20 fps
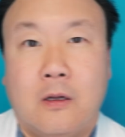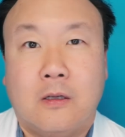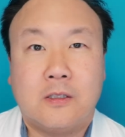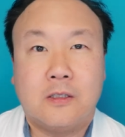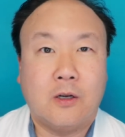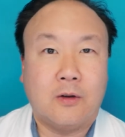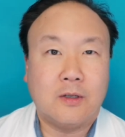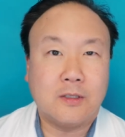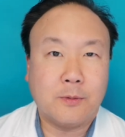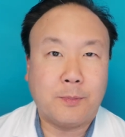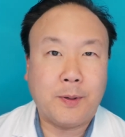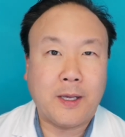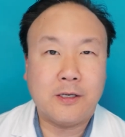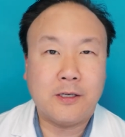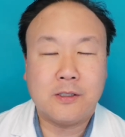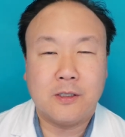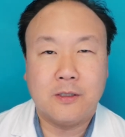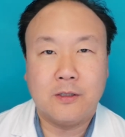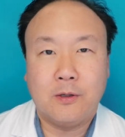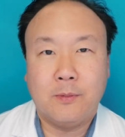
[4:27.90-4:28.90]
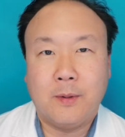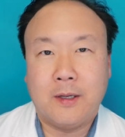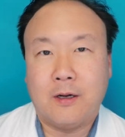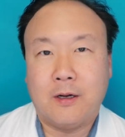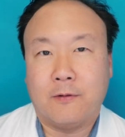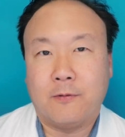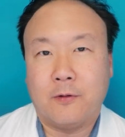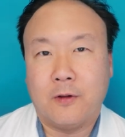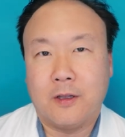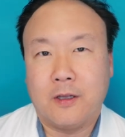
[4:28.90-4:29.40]
So as a patient, you may
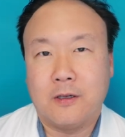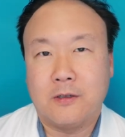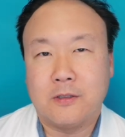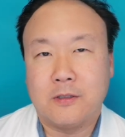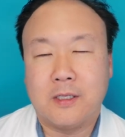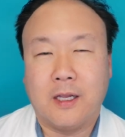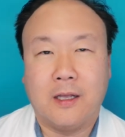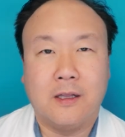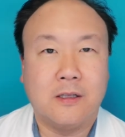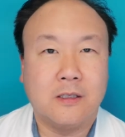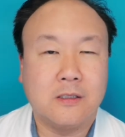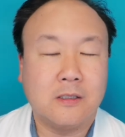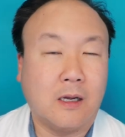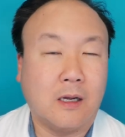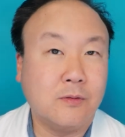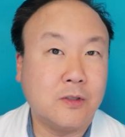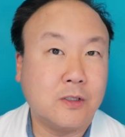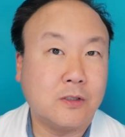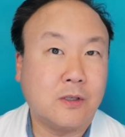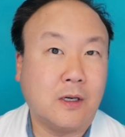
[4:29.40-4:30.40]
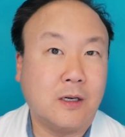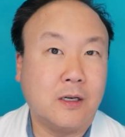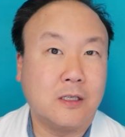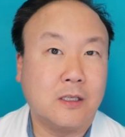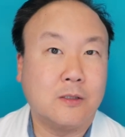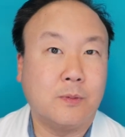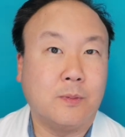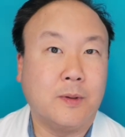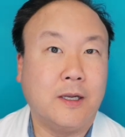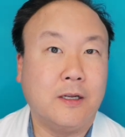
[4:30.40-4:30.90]
not fully understand this. I'm just trying to
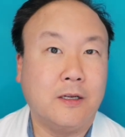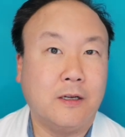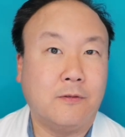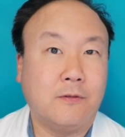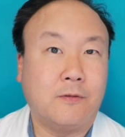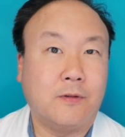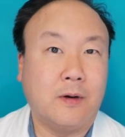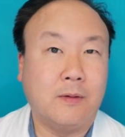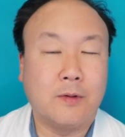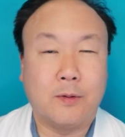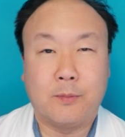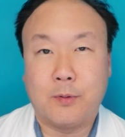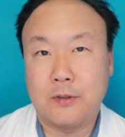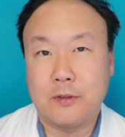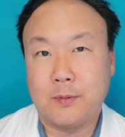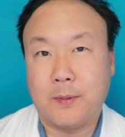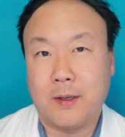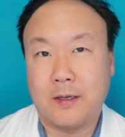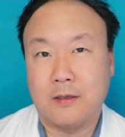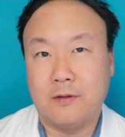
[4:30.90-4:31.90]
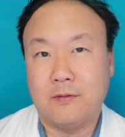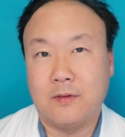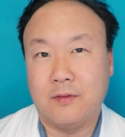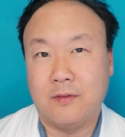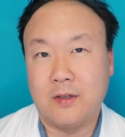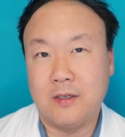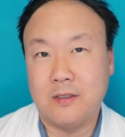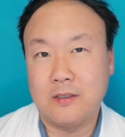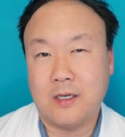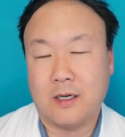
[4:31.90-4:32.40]
explain it from the perspective
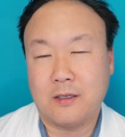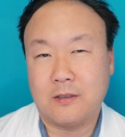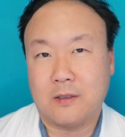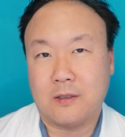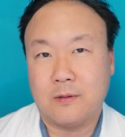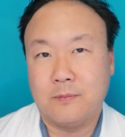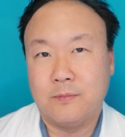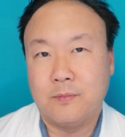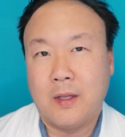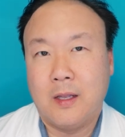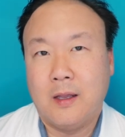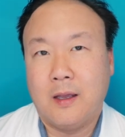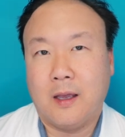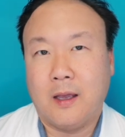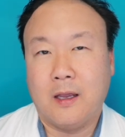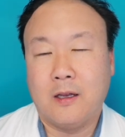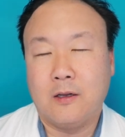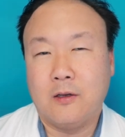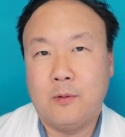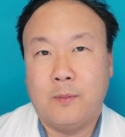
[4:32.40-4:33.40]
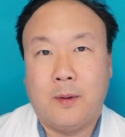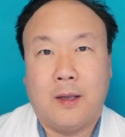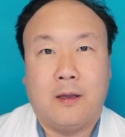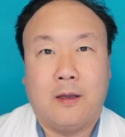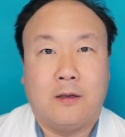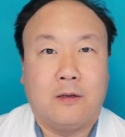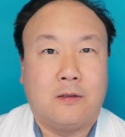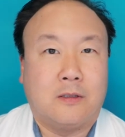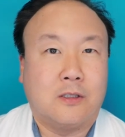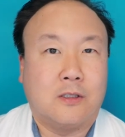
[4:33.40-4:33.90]
of the injector. And you
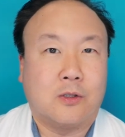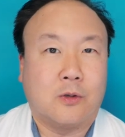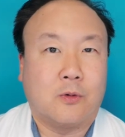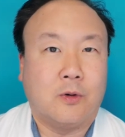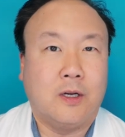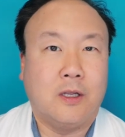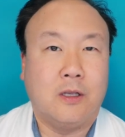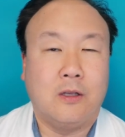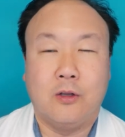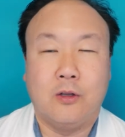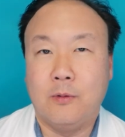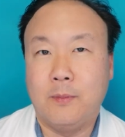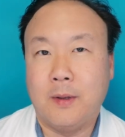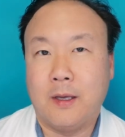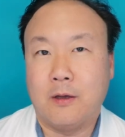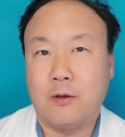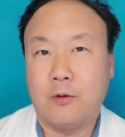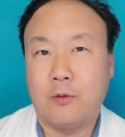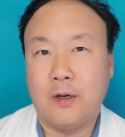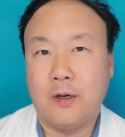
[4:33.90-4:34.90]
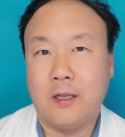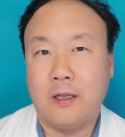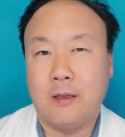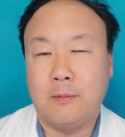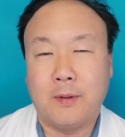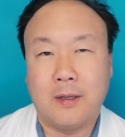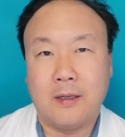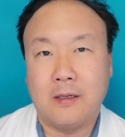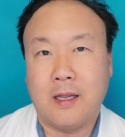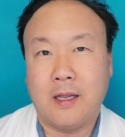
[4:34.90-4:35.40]
may disagree, you may agree,
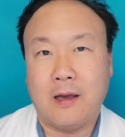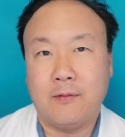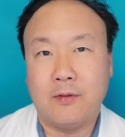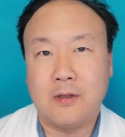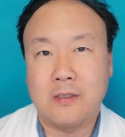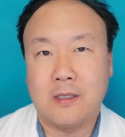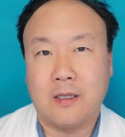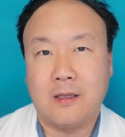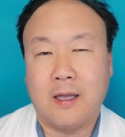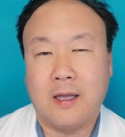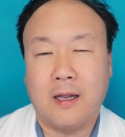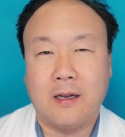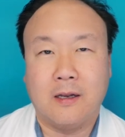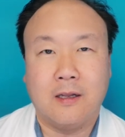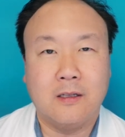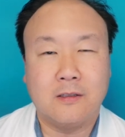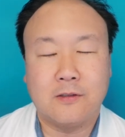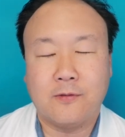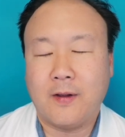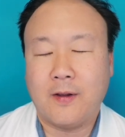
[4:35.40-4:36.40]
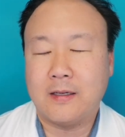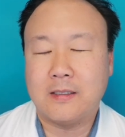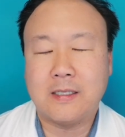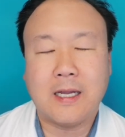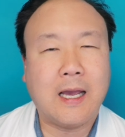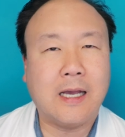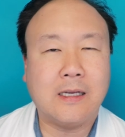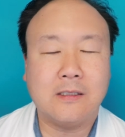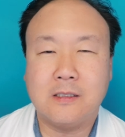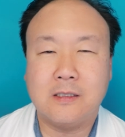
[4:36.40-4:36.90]
but having said that, it's
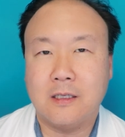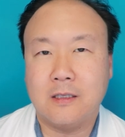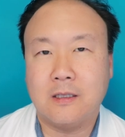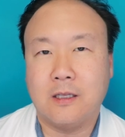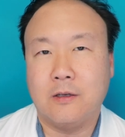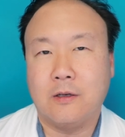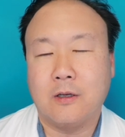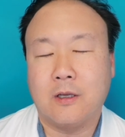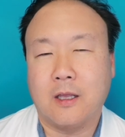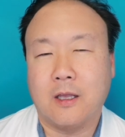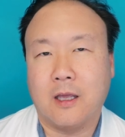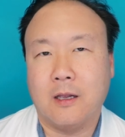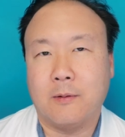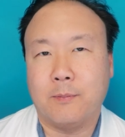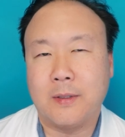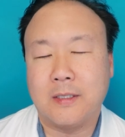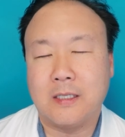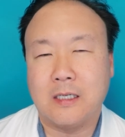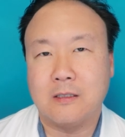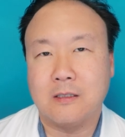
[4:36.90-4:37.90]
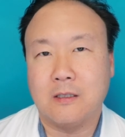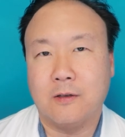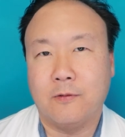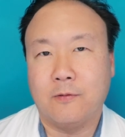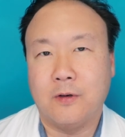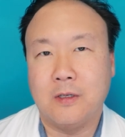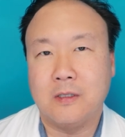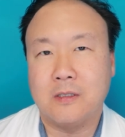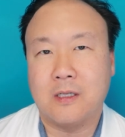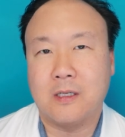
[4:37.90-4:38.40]
fantastic that you could get potentially
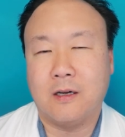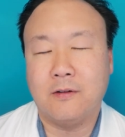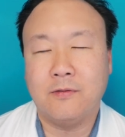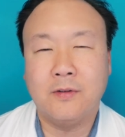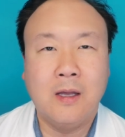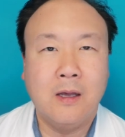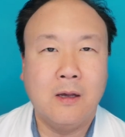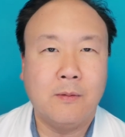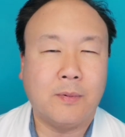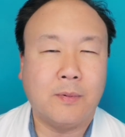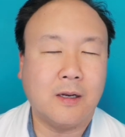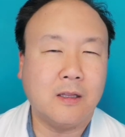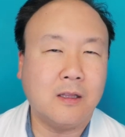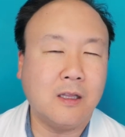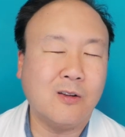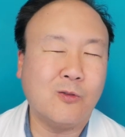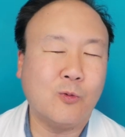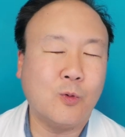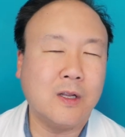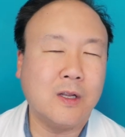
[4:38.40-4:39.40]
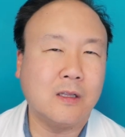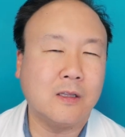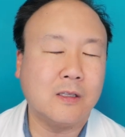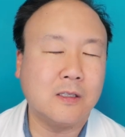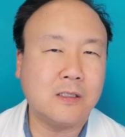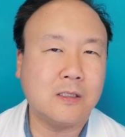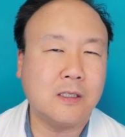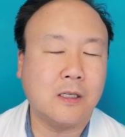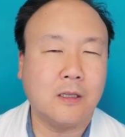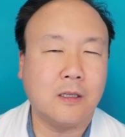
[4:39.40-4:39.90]
free stuff, but I think
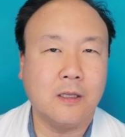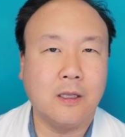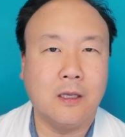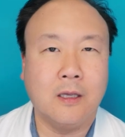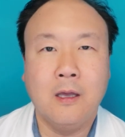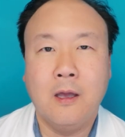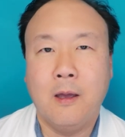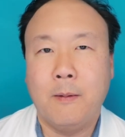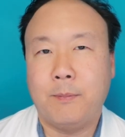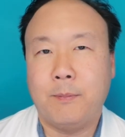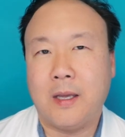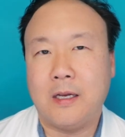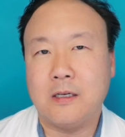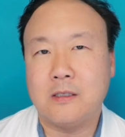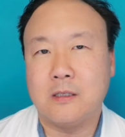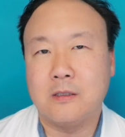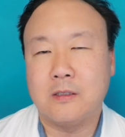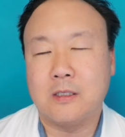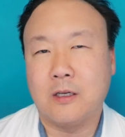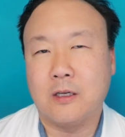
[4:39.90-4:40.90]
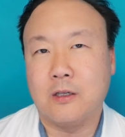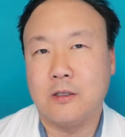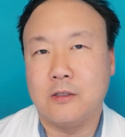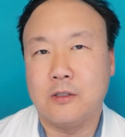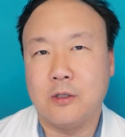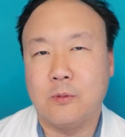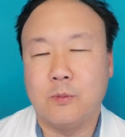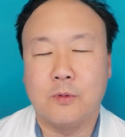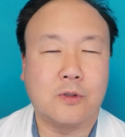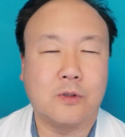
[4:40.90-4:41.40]
realistically, patients and
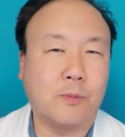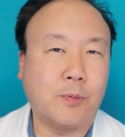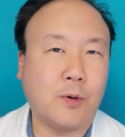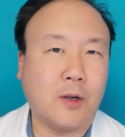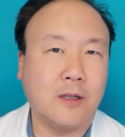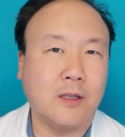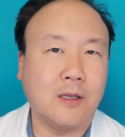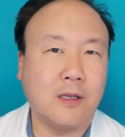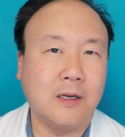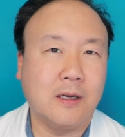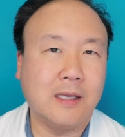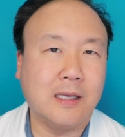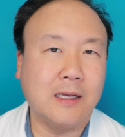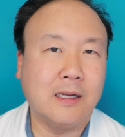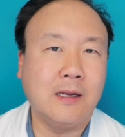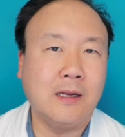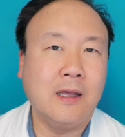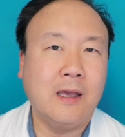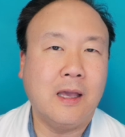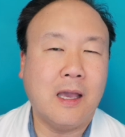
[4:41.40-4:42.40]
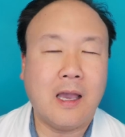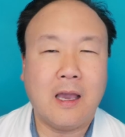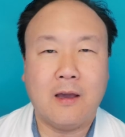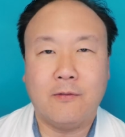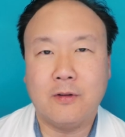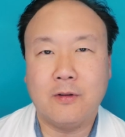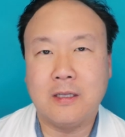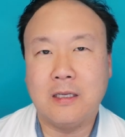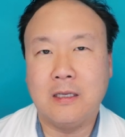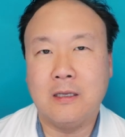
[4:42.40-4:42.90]
consumers are probably going to get
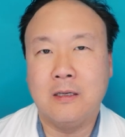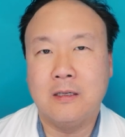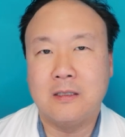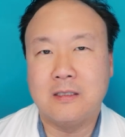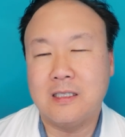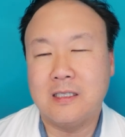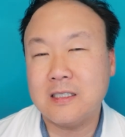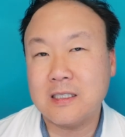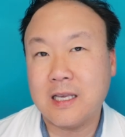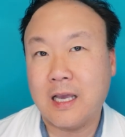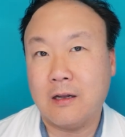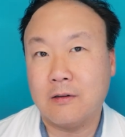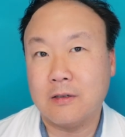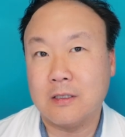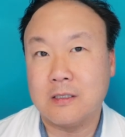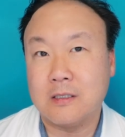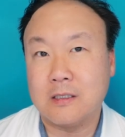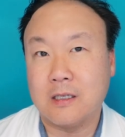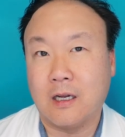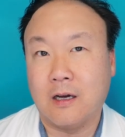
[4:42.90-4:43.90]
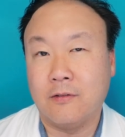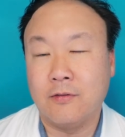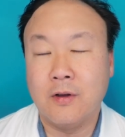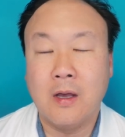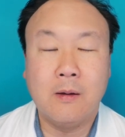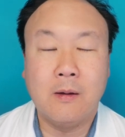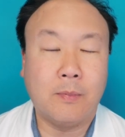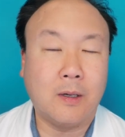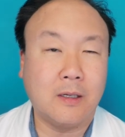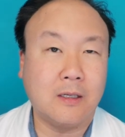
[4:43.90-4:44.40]
heavily discounted stuff,
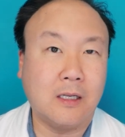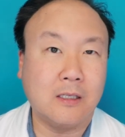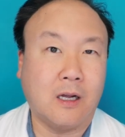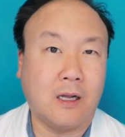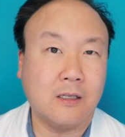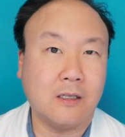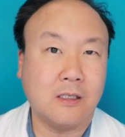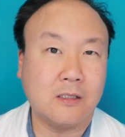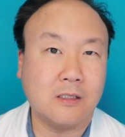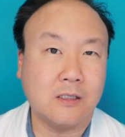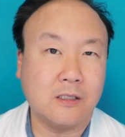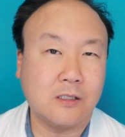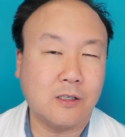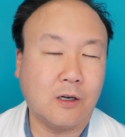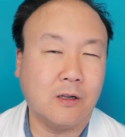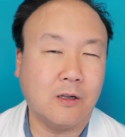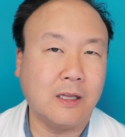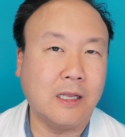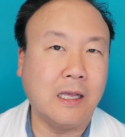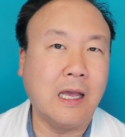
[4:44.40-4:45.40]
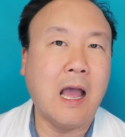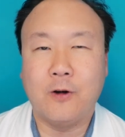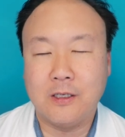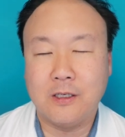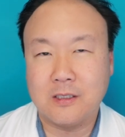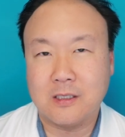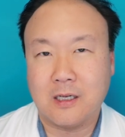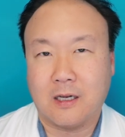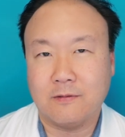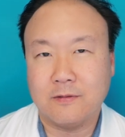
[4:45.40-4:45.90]
but not necessarily free
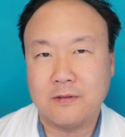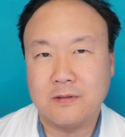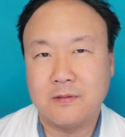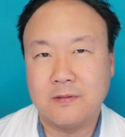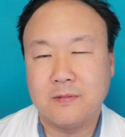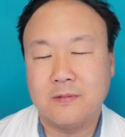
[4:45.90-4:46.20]
stuff.